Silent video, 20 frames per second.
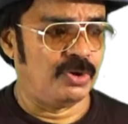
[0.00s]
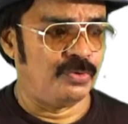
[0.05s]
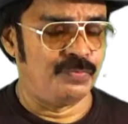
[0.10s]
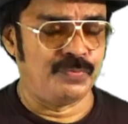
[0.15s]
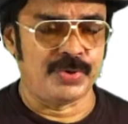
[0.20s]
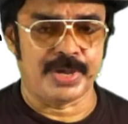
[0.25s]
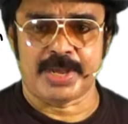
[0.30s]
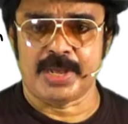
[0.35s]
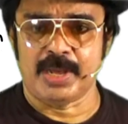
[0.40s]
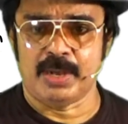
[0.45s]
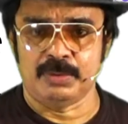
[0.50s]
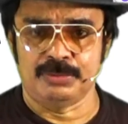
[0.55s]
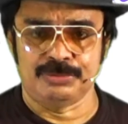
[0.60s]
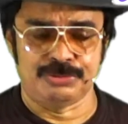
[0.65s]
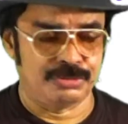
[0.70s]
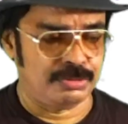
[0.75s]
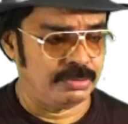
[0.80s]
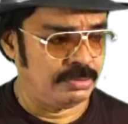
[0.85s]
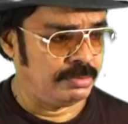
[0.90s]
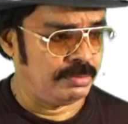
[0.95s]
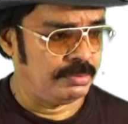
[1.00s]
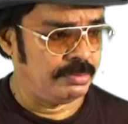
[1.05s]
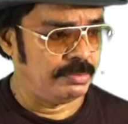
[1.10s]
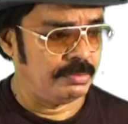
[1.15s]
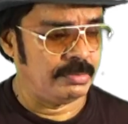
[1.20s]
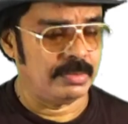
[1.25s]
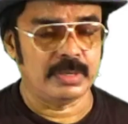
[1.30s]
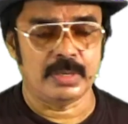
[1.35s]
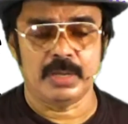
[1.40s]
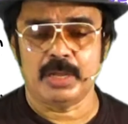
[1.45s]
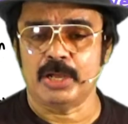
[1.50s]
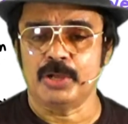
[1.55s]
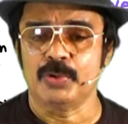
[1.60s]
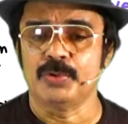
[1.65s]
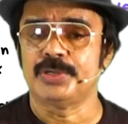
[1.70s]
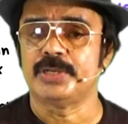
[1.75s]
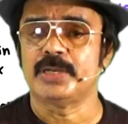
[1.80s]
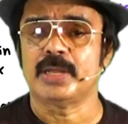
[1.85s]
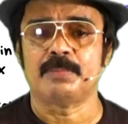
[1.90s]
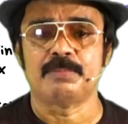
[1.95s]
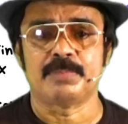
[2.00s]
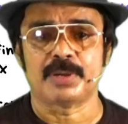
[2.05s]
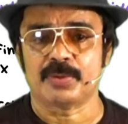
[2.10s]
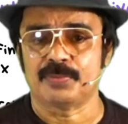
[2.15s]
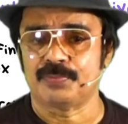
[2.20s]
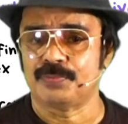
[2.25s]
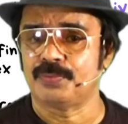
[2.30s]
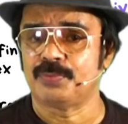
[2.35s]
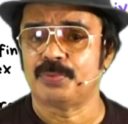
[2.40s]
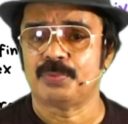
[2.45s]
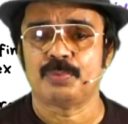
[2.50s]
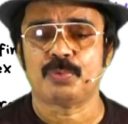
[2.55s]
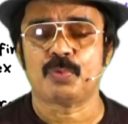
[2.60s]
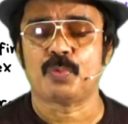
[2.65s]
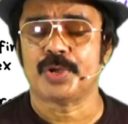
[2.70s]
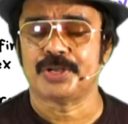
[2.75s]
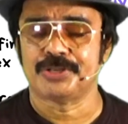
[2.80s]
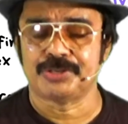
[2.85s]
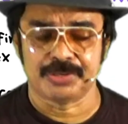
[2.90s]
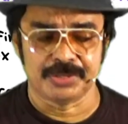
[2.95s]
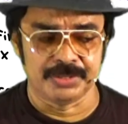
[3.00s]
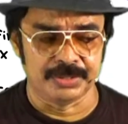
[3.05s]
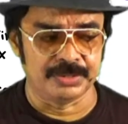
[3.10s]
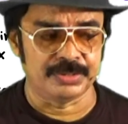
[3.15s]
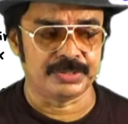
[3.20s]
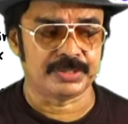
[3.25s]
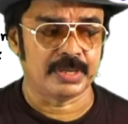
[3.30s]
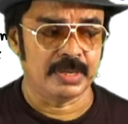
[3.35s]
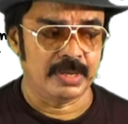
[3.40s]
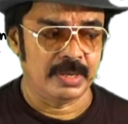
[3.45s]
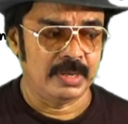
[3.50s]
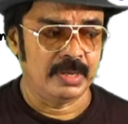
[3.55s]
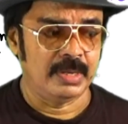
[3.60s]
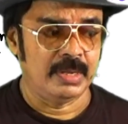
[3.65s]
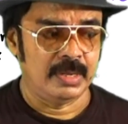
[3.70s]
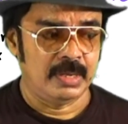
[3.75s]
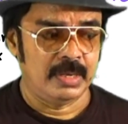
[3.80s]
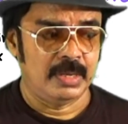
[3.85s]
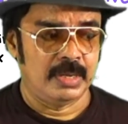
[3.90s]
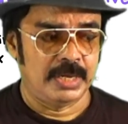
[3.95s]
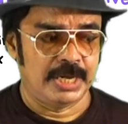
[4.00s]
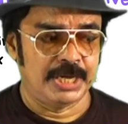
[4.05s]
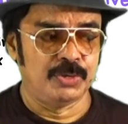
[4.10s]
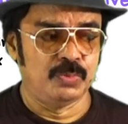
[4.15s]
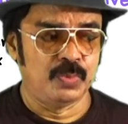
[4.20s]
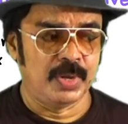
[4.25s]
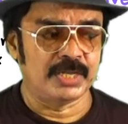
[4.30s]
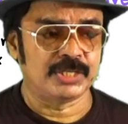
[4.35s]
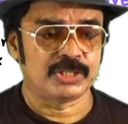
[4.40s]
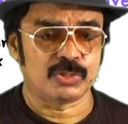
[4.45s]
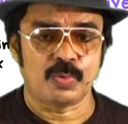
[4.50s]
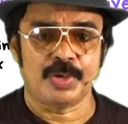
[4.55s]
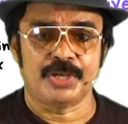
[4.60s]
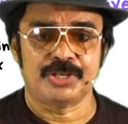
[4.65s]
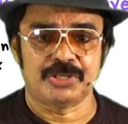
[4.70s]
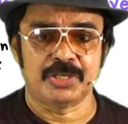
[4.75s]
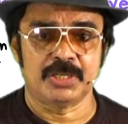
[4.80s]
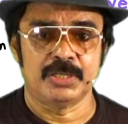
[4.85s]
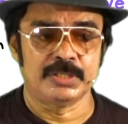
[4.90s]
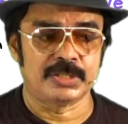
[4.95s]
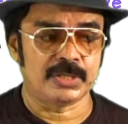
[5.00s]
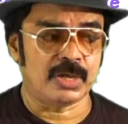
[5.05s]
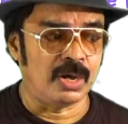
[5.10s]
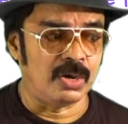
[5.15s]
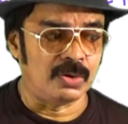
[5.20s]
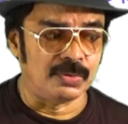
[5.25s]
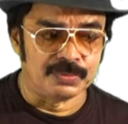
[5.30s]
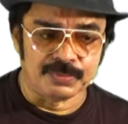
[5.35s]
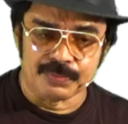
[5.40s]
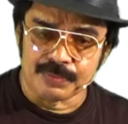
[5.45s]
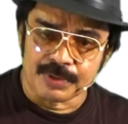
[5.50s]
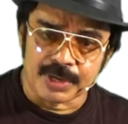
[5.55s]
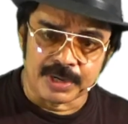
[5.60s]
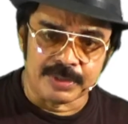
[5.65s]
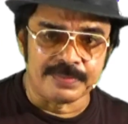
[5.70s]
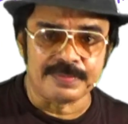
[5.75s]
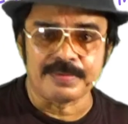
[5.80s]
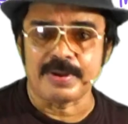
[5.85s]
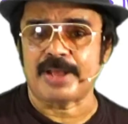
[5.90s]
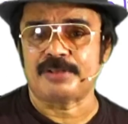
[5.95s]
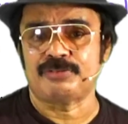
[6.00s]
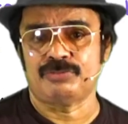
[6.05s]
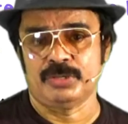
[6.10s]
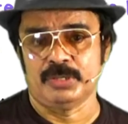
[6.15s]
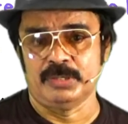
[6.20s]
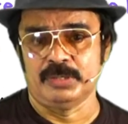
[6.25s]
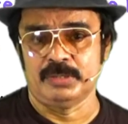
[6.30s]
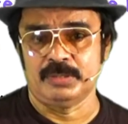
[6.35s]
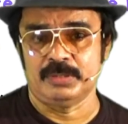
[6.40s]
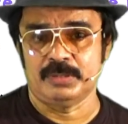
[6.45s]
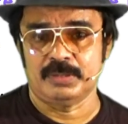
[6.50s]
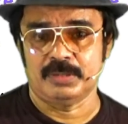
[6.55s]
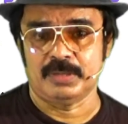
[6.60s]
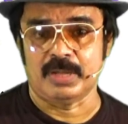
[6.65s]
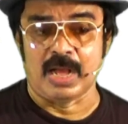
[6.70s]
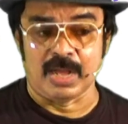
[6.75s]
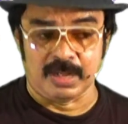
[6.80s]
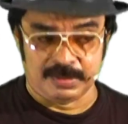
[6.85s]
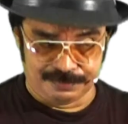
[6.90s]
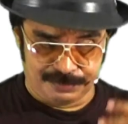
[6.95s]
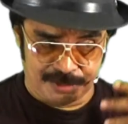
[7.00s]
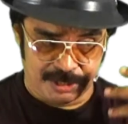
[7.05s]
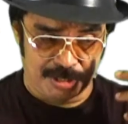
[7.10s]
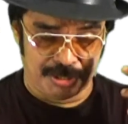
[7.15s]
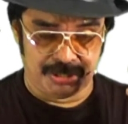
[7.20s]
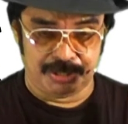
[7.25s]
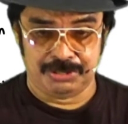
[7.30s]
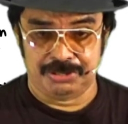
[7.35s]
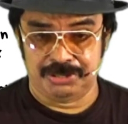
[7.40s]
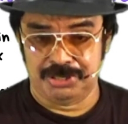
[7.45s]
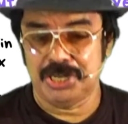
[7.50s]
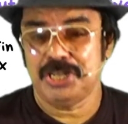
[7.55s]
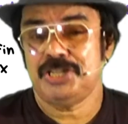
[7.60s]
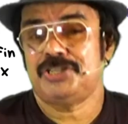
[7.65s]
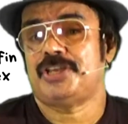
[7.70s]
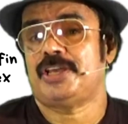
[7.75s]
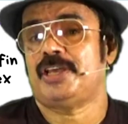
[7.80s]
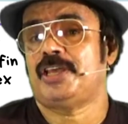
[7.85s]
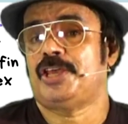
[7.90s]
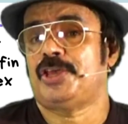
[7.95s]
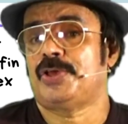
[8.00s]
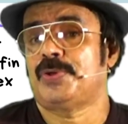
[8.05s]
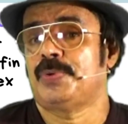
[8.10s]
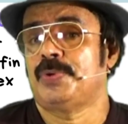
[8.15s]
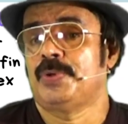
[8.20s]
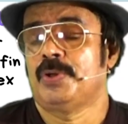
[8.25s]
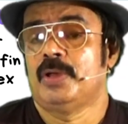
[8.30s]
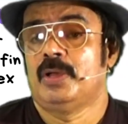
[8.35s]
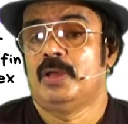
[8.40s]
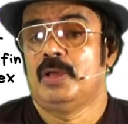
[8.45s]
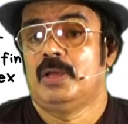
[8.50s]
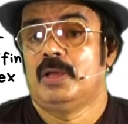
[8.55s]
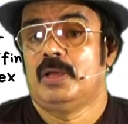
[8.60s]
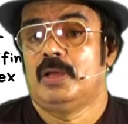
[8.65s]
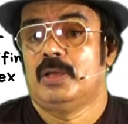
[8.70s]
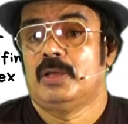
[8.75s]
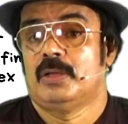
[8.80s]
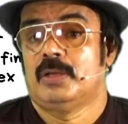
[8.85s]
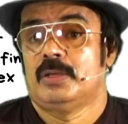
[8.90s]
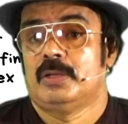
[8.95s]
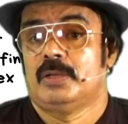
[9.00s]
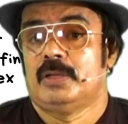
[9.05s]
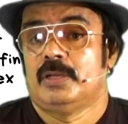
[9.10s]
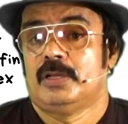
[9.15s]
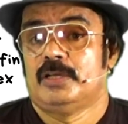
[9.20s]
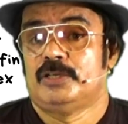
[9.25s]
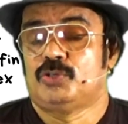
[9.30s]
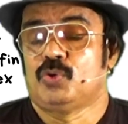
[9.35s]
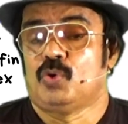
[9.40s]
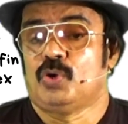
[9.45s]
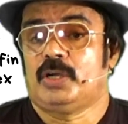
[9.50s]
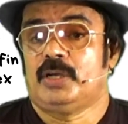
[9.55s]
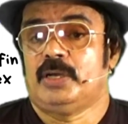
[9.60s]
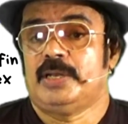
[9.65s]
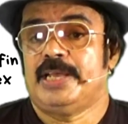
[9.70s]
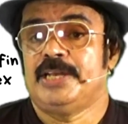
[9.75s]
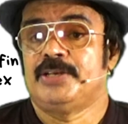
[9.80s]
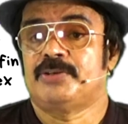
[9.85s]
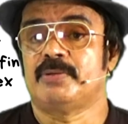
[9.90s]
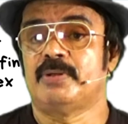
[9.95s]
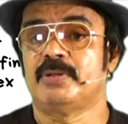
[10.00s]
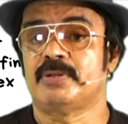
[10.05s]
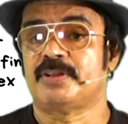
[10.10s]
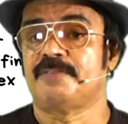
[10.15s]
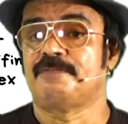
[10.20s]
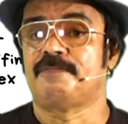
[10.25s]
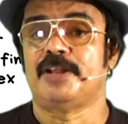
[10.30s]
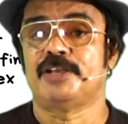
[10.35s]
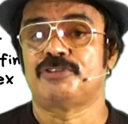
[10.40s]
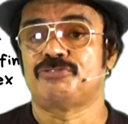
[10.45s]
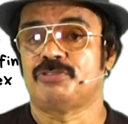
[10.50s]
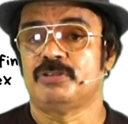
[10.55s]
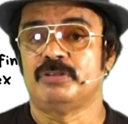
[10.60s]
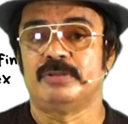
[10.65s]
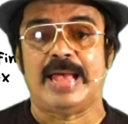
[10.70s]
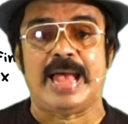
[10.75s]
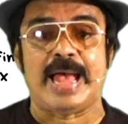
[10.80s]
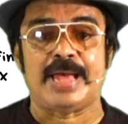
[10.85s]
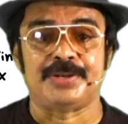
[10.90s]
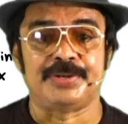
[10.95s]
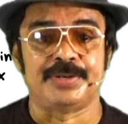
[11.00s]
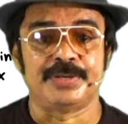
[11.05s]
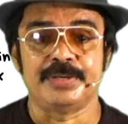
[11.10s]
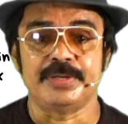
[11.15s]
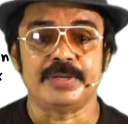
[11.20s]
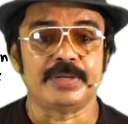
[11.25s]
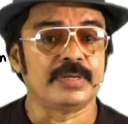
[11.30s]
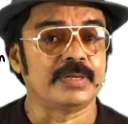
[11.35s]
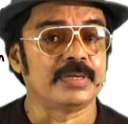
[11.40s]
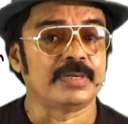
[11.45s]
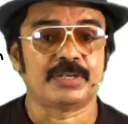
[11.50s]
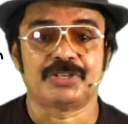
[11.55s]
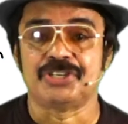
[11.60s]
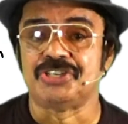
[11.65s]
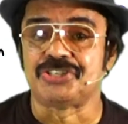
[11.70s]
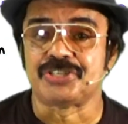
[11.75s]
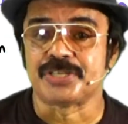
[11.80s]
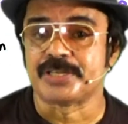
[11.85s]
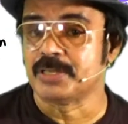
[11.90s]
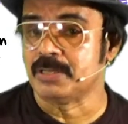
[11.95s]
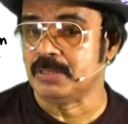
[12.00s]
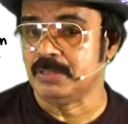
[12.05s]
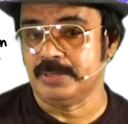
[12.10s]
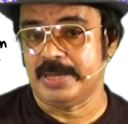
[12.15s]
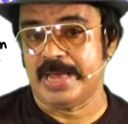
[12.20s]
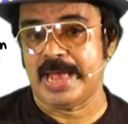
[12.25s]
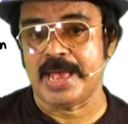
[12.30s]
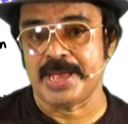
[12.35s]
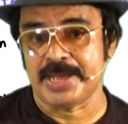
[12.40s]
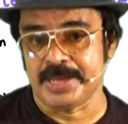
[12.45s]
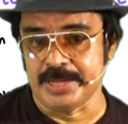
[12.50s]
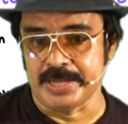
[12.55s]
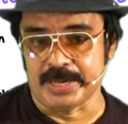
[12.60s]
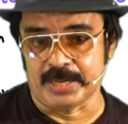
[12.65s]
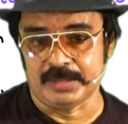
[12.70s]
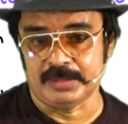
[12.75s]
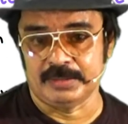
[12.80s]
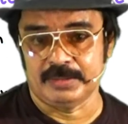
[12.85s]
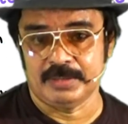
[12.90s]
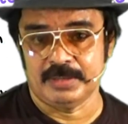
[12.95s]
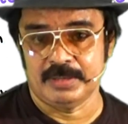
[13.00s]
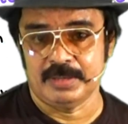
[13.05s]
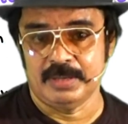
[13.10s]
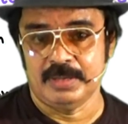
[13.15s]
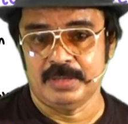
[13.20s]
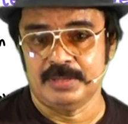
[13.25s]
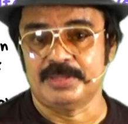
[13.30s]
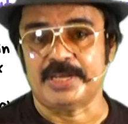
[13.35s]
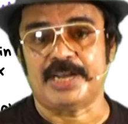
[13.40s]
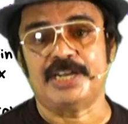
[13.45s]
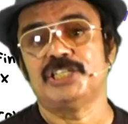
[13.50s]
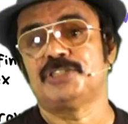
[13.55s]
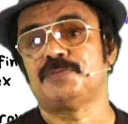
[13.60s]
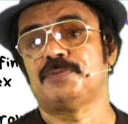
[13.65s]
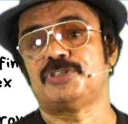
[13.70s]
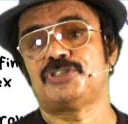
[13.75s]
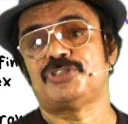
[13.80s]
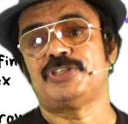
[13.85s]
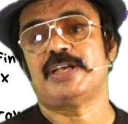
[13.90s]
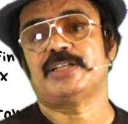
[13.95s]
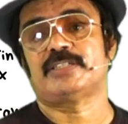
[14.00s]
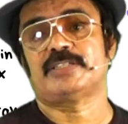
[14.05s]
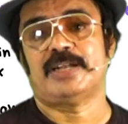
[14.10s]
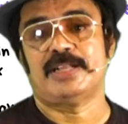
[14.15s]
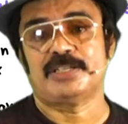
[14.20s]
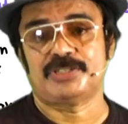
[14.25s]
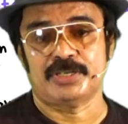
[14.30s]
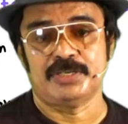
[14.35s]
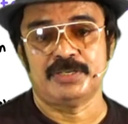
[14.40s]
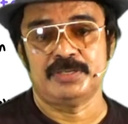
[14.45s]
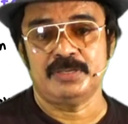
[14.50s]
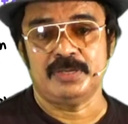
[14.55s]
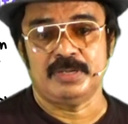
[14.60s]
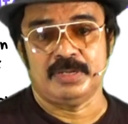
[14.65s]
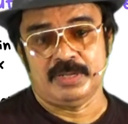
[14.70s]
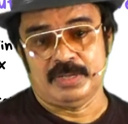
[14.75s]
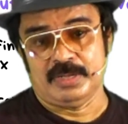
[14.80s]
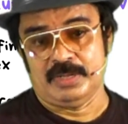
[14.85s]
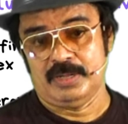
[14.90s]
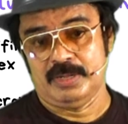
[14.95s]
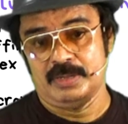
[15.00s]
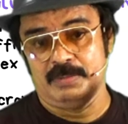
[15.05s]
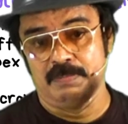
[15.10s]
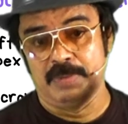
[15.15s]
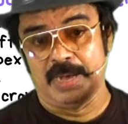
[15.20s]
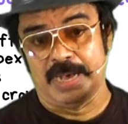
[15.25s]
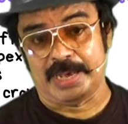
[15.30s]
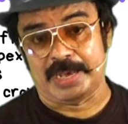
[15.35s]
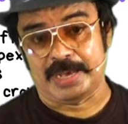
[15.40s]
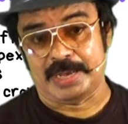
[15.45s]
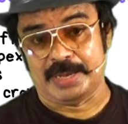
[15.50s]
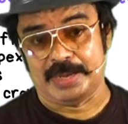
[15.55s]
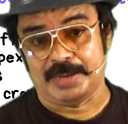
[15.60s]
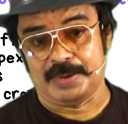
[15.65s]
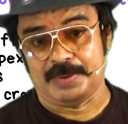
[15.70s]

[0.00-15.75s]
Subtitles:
work out a good number of questions, advanced questions of refraction, after teaching you total internal reflection and critical angle. That is for today's lesson. Bye.